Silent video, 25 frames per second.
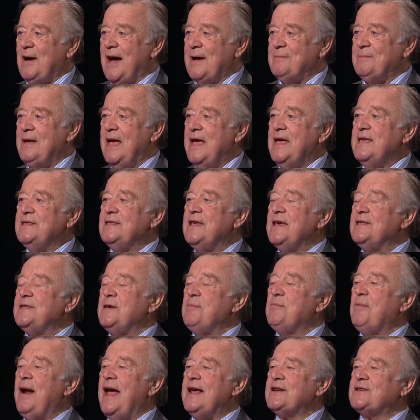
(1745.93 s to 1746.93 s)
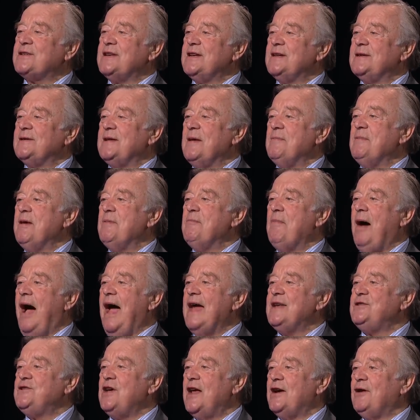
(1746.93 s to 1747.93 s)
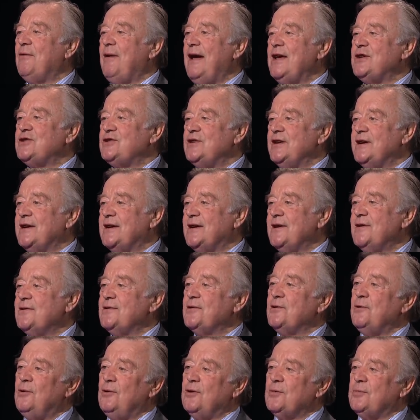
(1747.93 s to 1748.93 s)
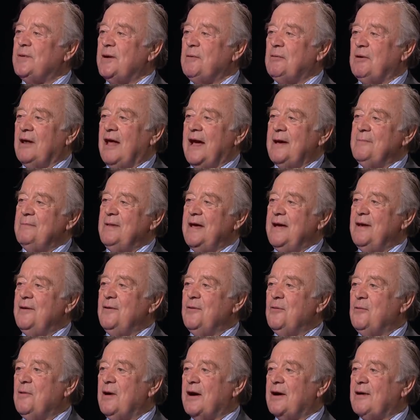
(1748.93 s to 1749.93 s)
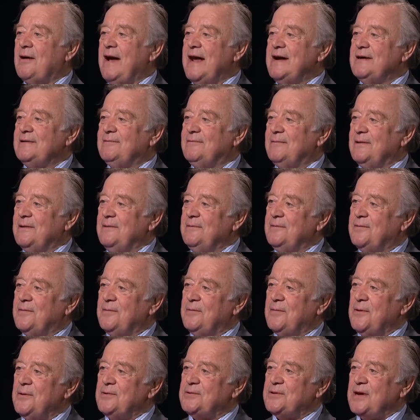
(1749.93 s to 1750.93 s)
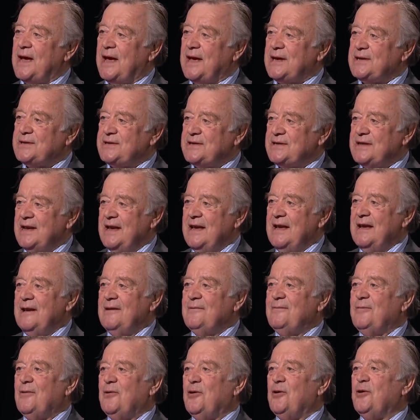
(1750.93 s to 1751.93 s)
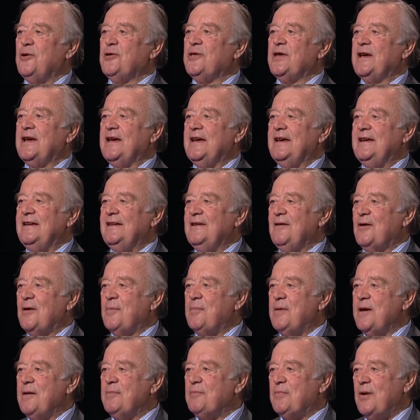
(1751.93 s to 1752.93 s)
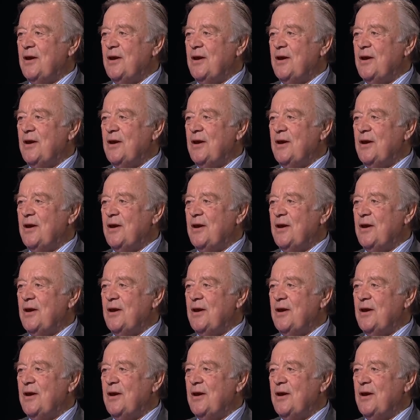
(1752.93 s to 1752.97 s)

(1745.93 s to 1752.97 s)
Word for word: I, the, the Brexit, I mean, my generation included all the people like me who were great enthusiasts for the European